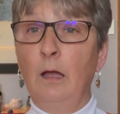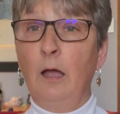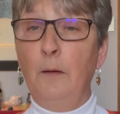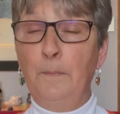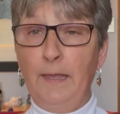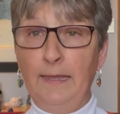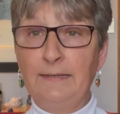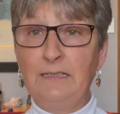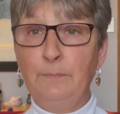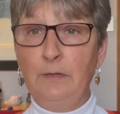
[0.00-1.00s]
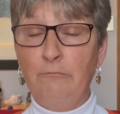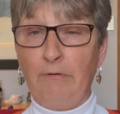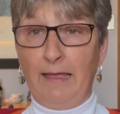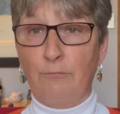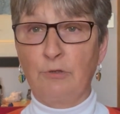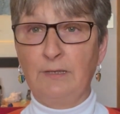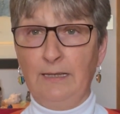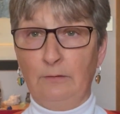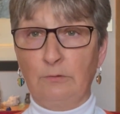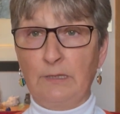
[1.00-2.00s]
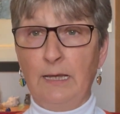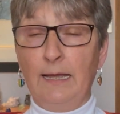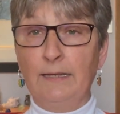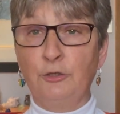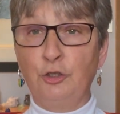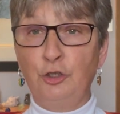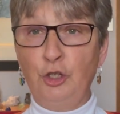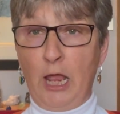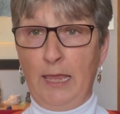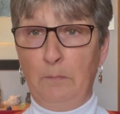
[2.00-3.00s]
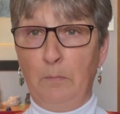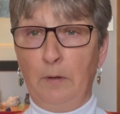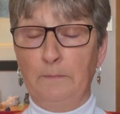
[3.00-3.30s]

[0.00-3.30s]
appears to be around guilt and shame.